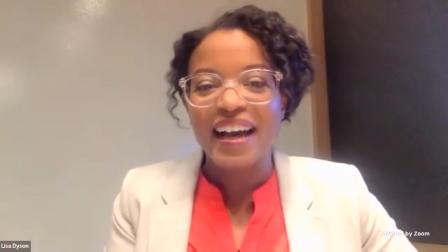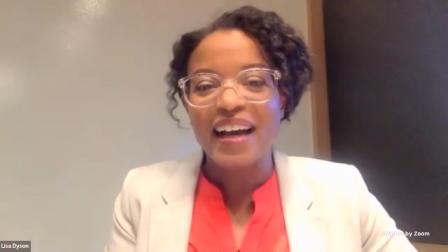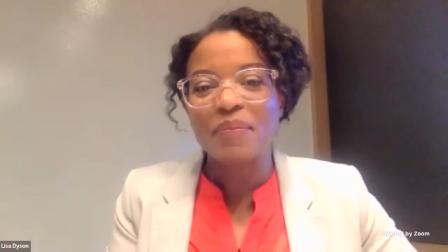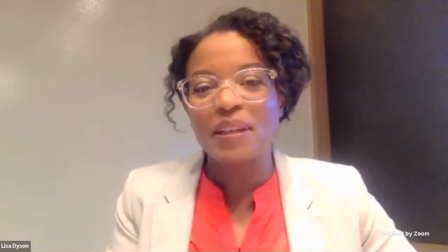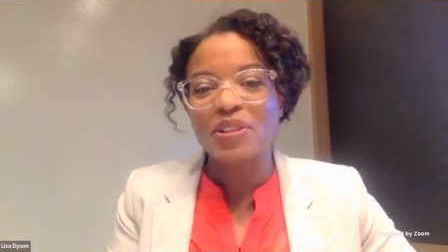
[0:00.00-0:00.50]

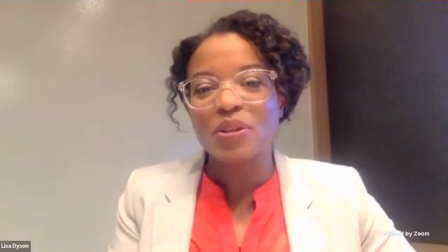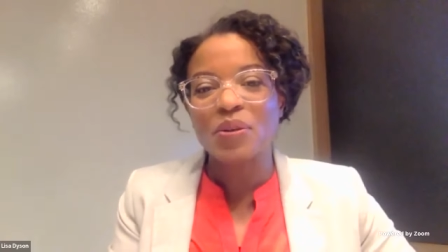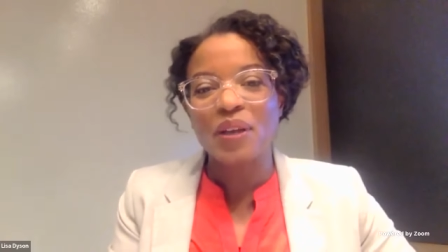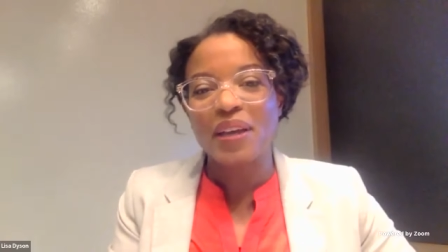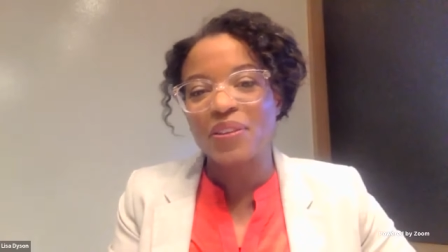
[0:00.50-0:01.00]
Um, and
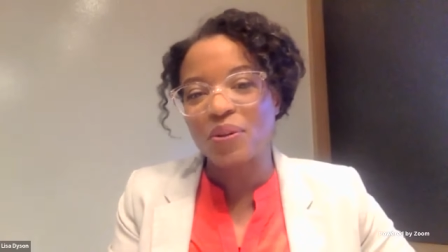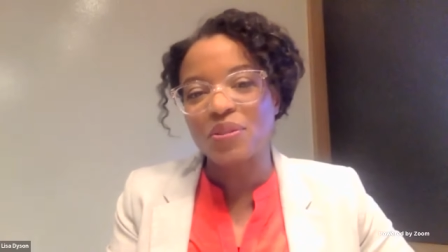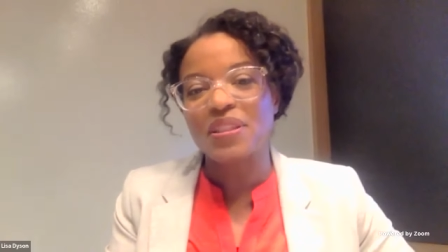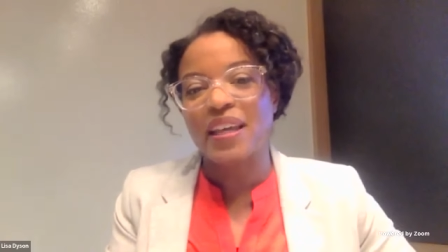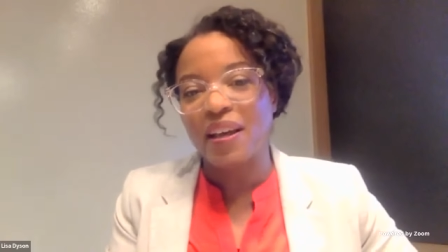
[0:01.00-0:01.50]
so at
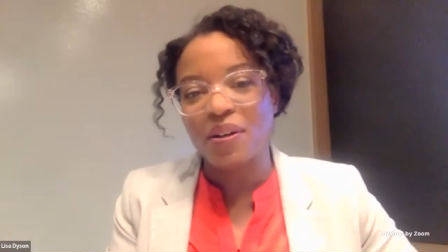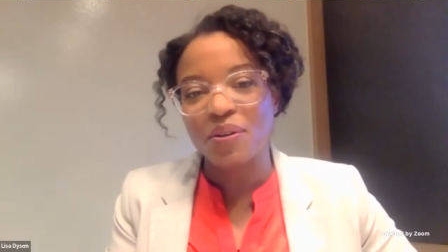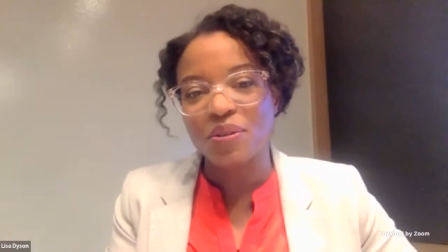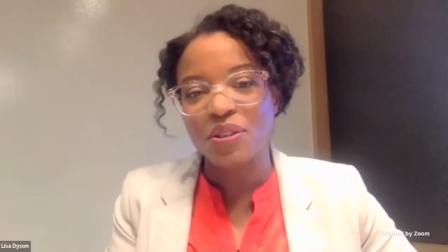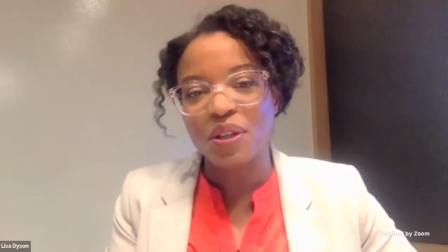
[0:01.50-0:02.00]
those
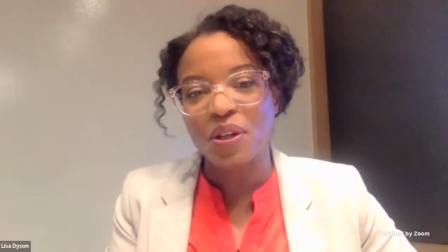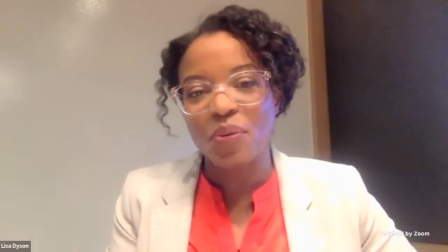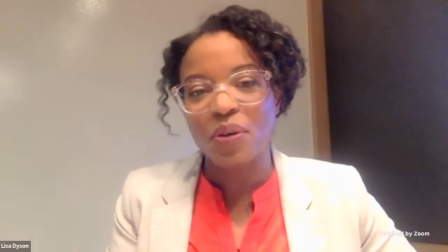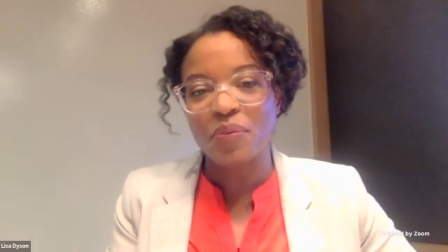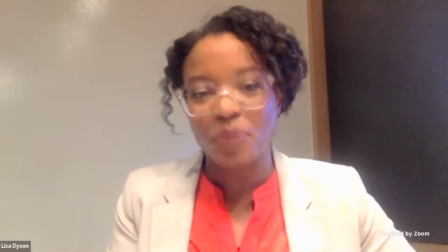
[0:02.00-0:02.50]
scales, you know,
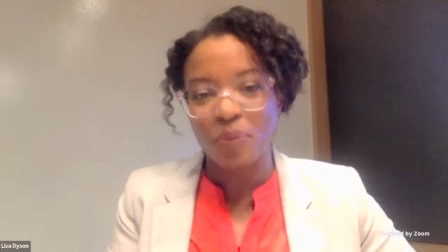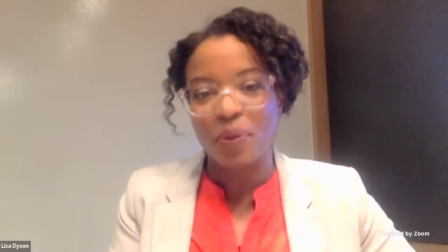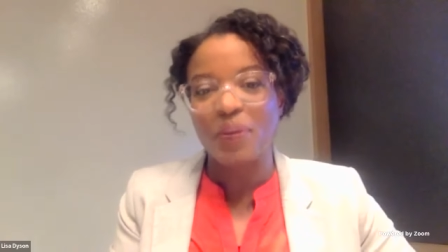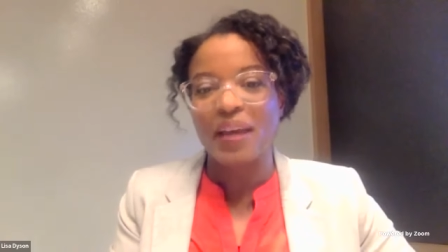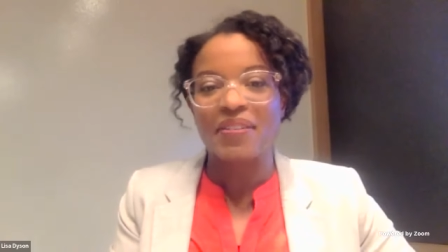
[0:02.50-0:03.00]
we're we're
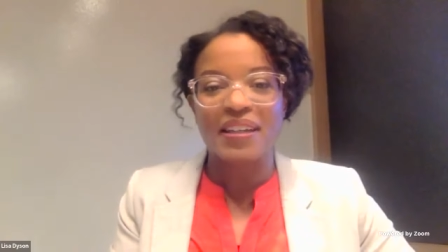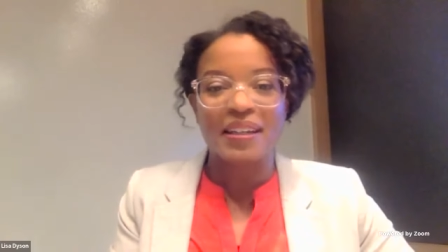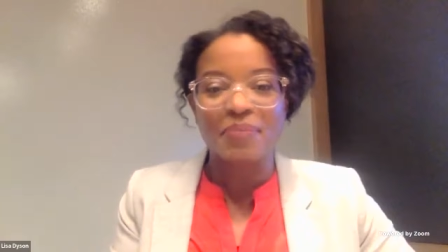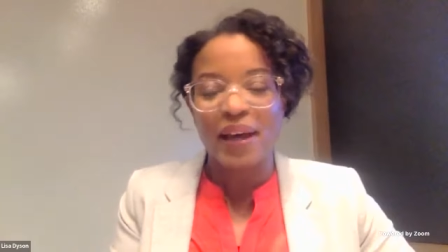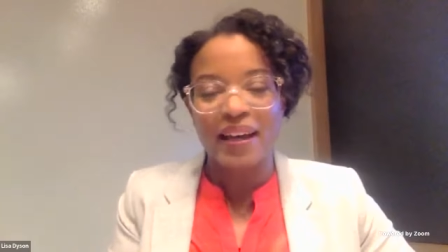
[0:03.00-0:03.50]
both having an
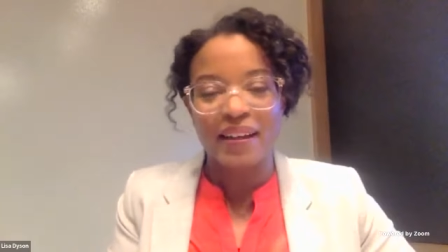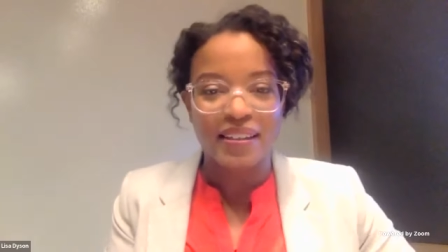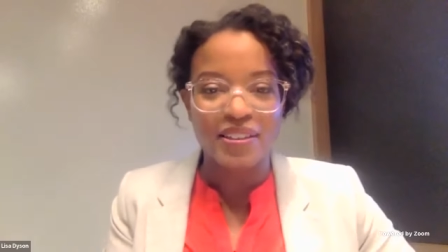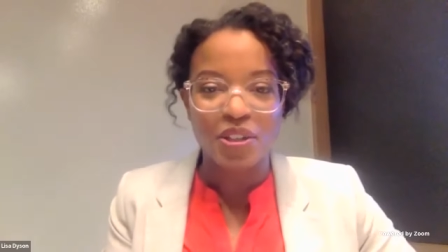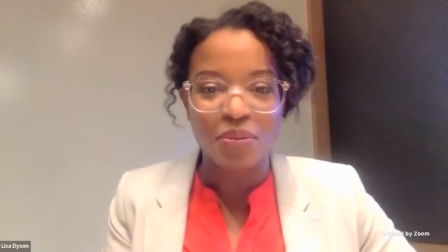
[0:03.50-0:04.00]
impact
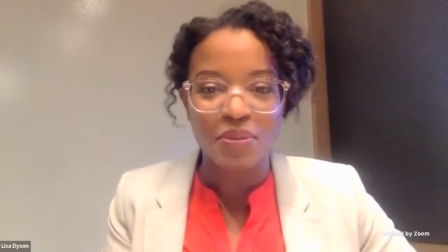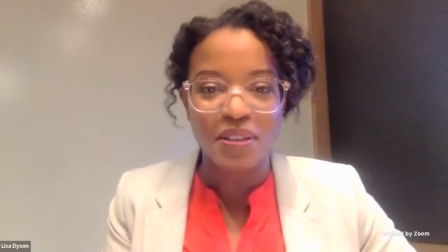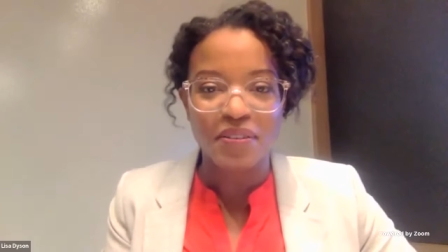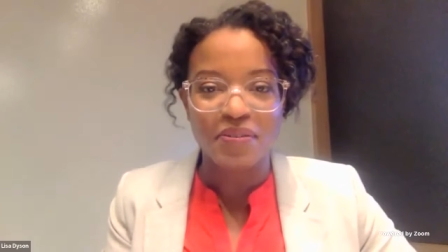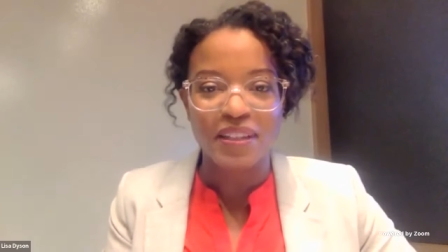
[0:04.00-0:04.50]
in terms
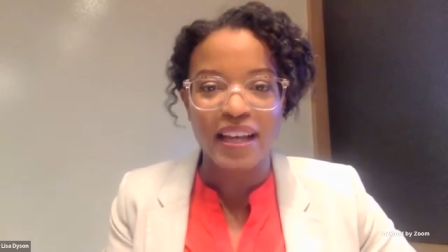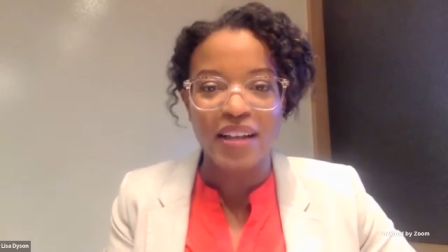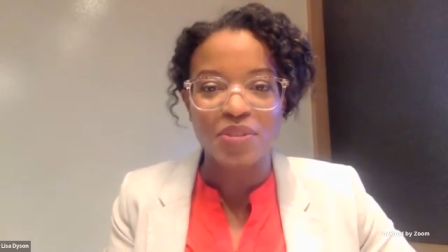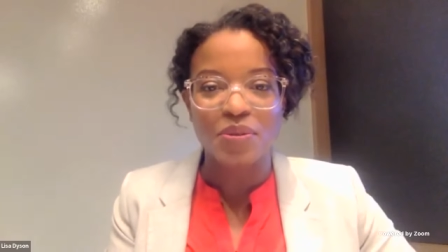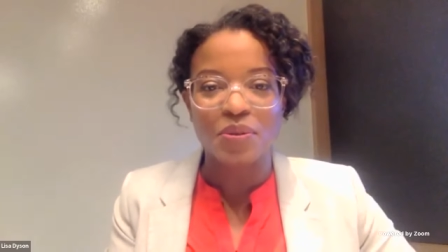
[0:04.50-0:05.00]
of the
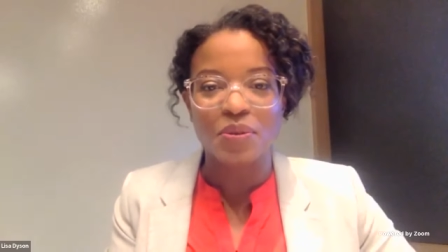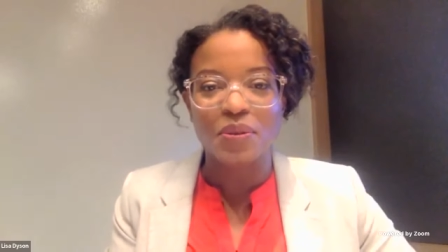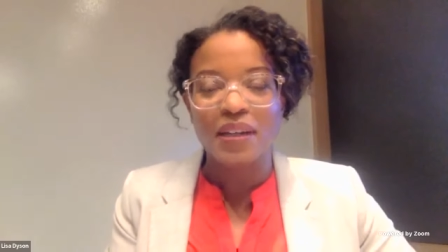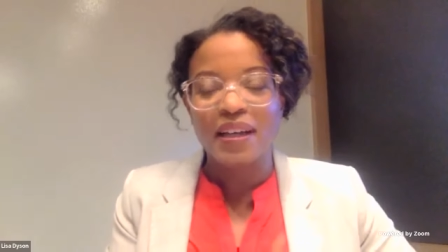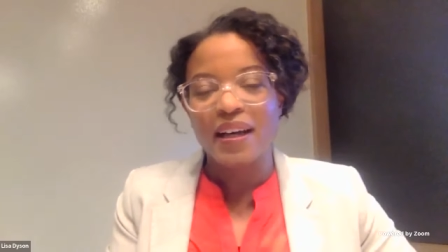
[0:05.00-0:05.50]

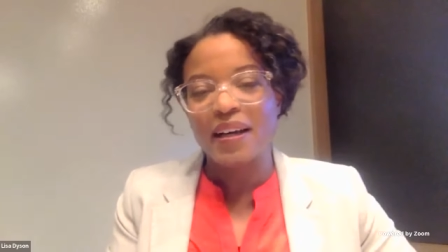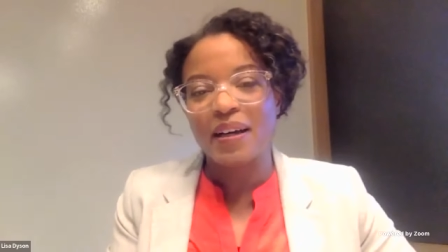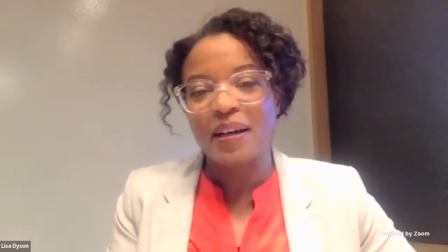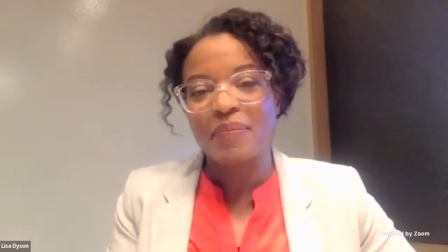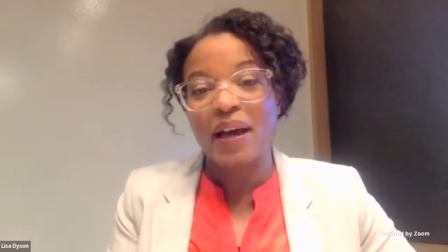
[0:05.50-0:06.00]
actual uh,
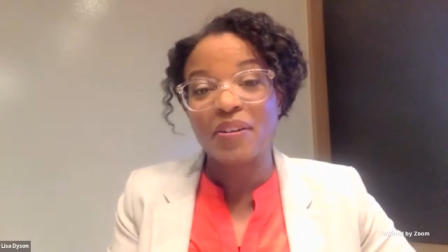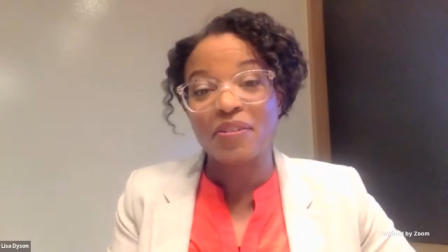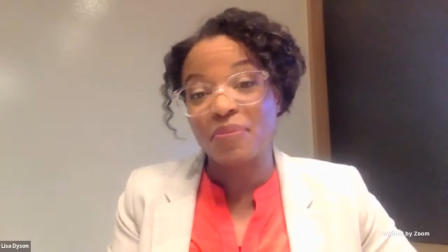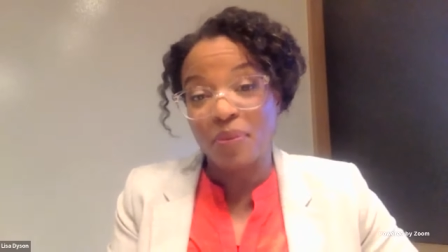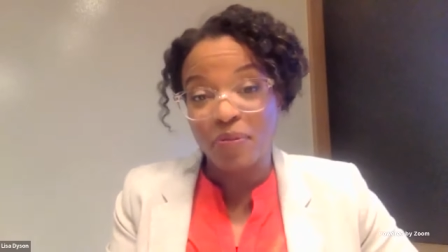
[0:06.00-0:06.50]
amount
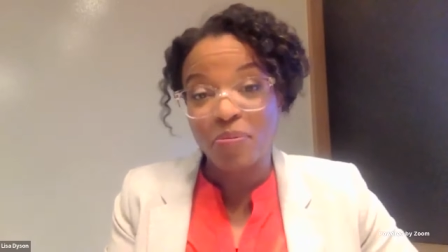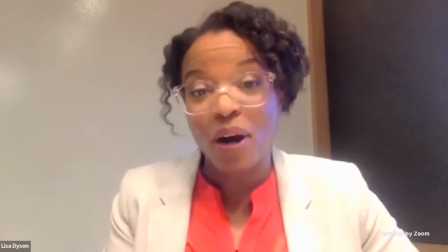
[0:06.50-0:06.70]
of, of